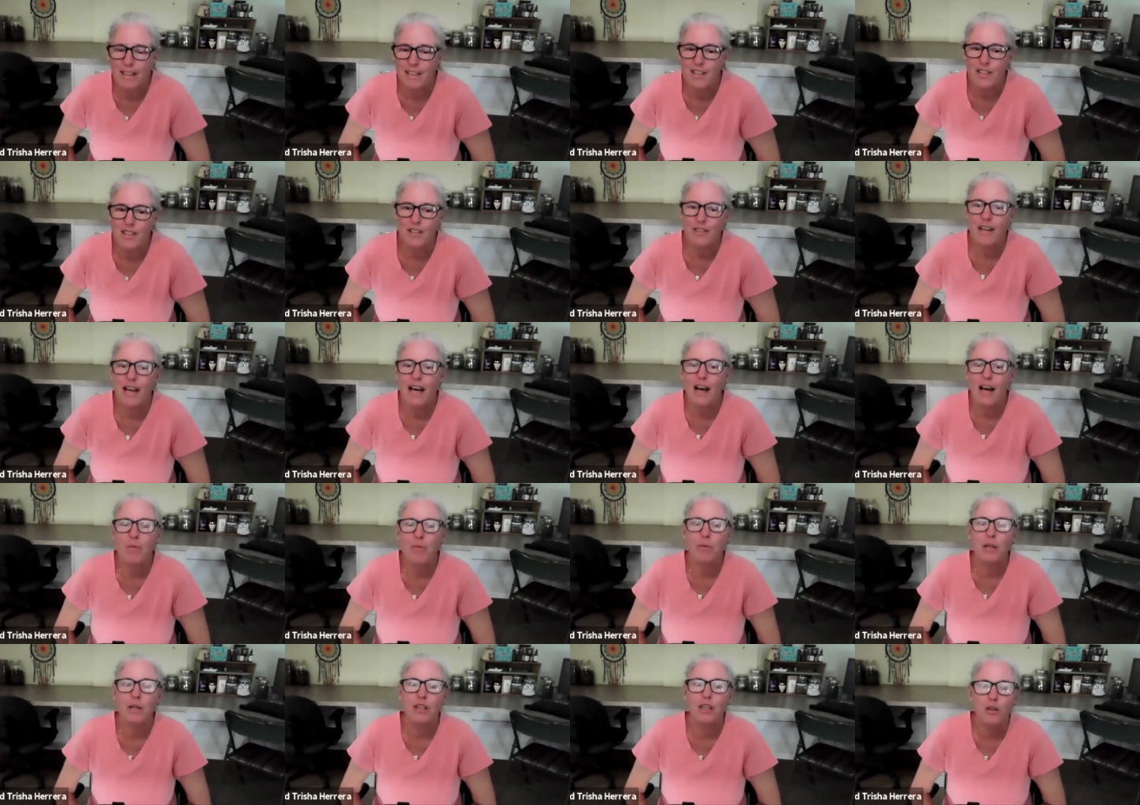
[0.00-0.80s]
So now
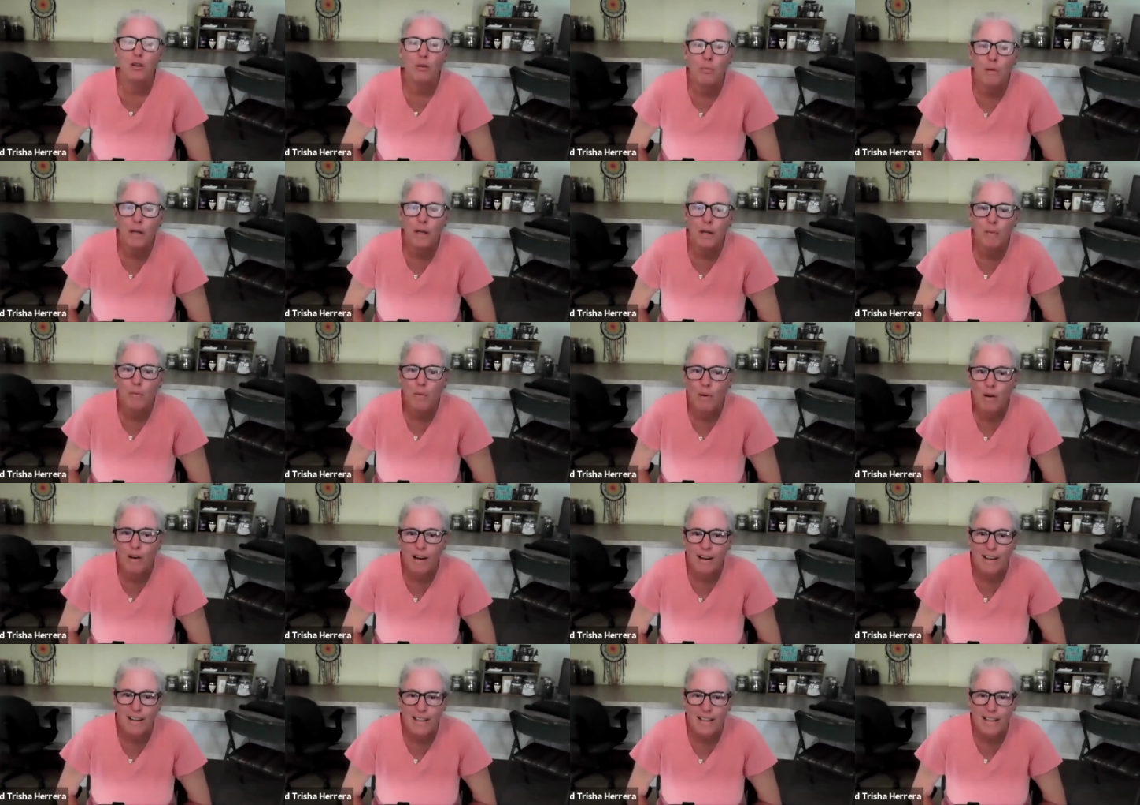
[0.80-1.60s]
we knew what it
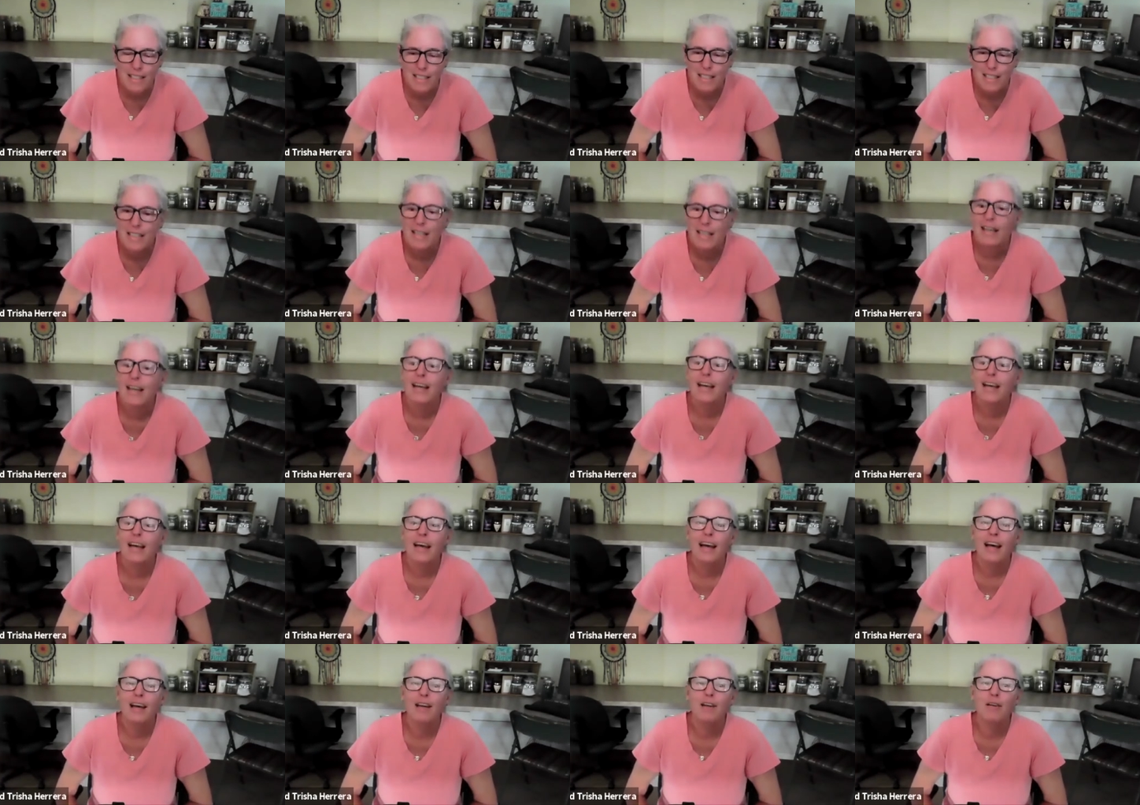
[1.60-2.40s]
was,
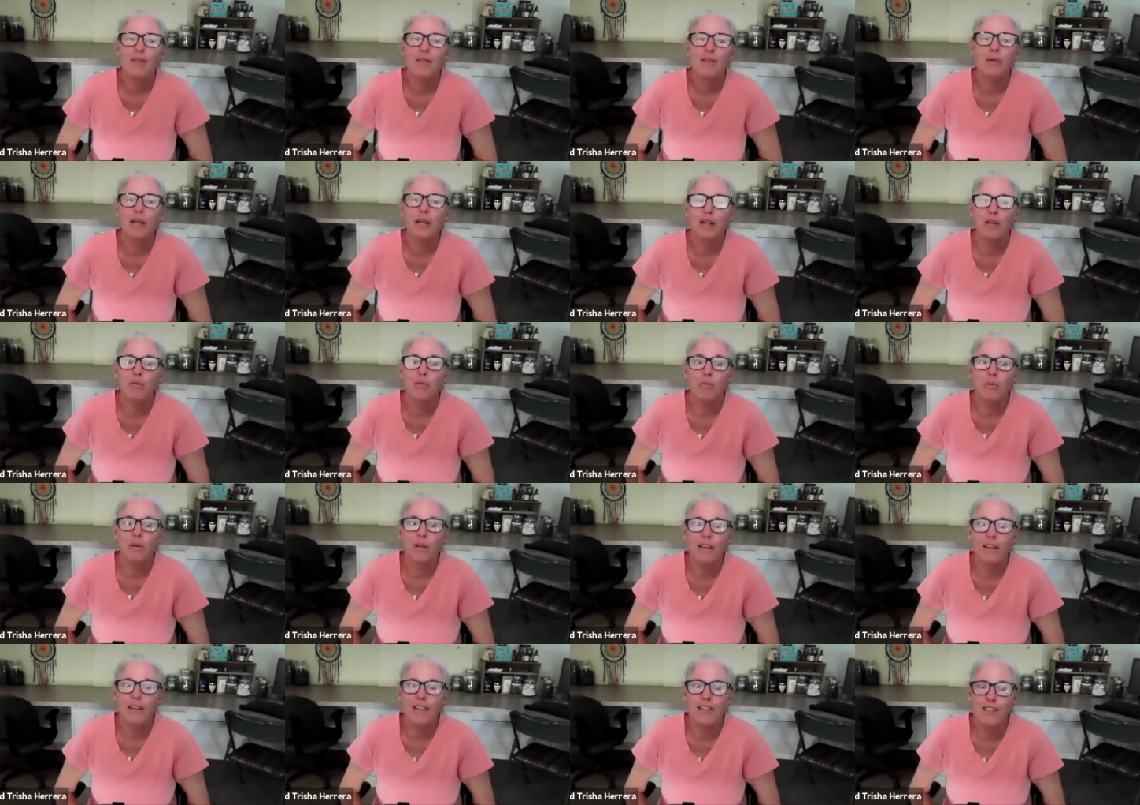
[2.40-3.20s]
and we could
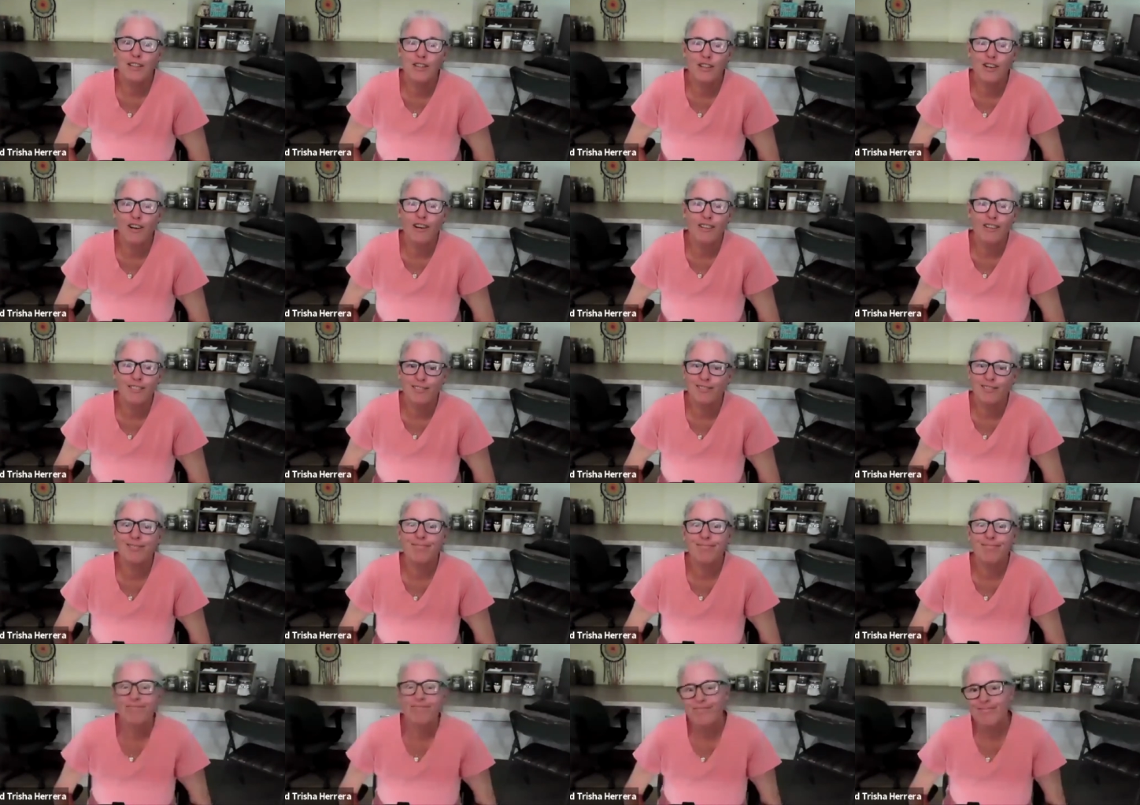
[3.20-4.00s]
really start
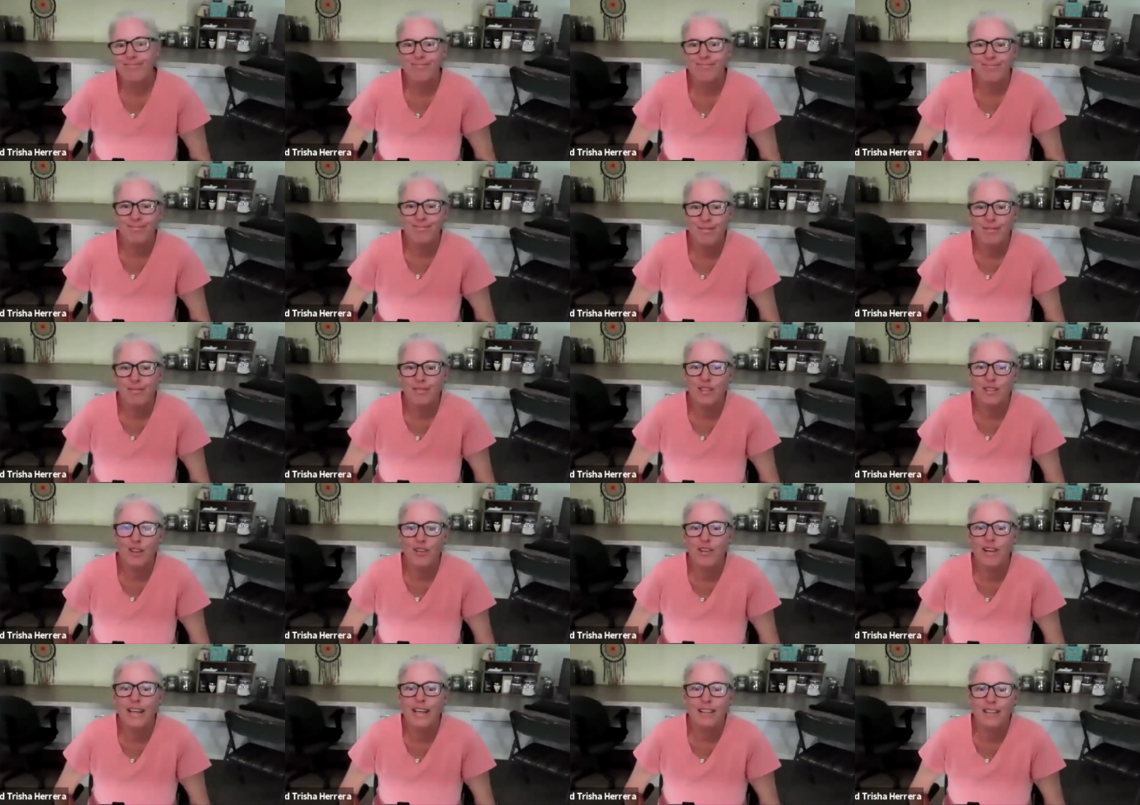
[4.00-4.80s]

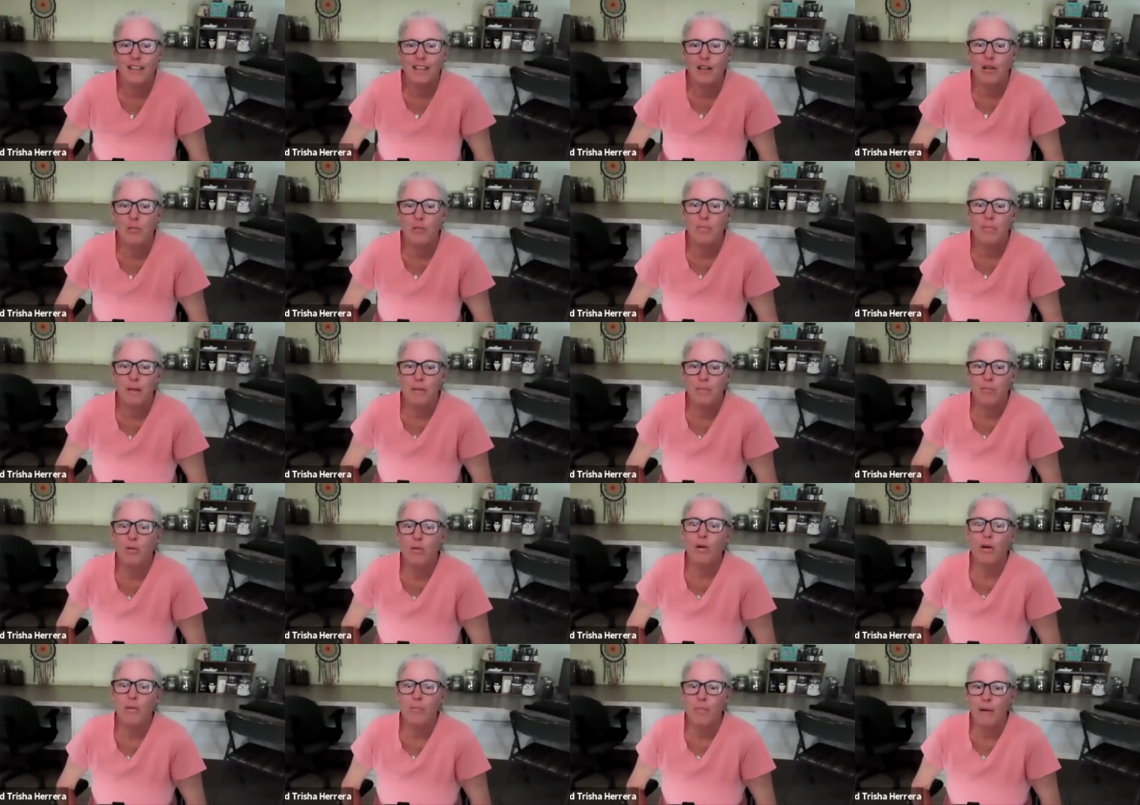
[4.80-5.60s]
learning a little bit
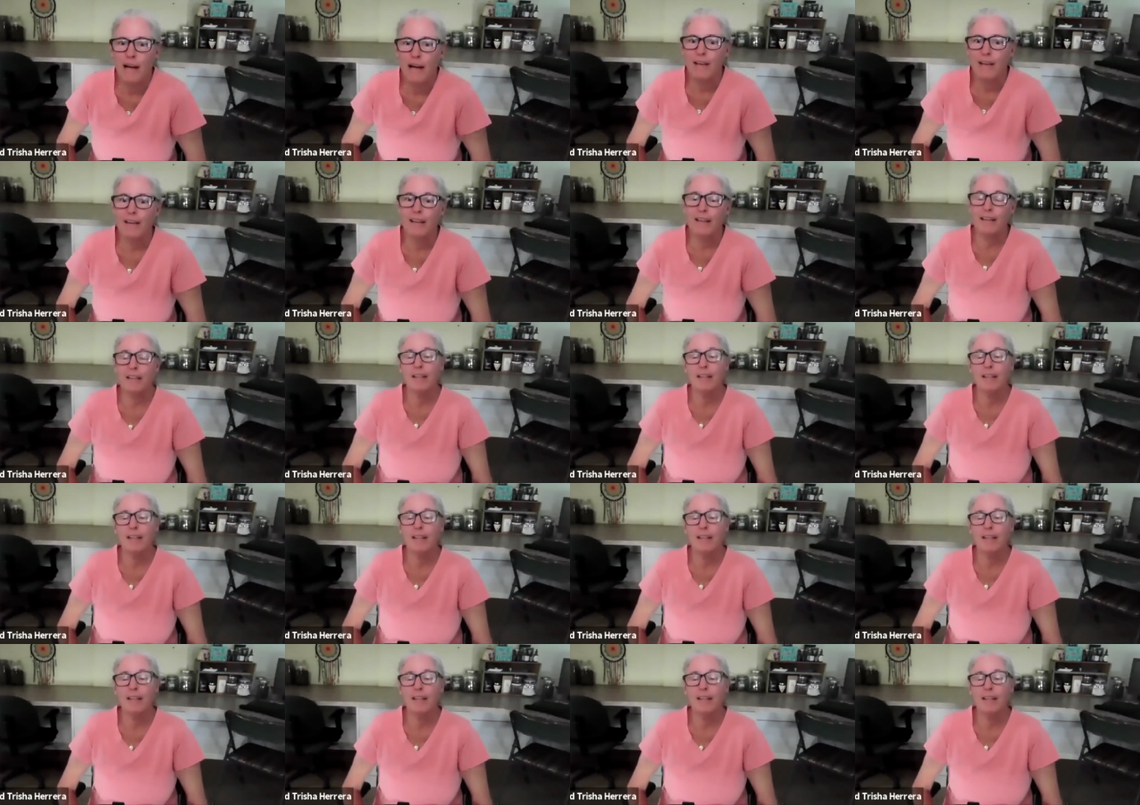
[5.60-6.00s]
more about it.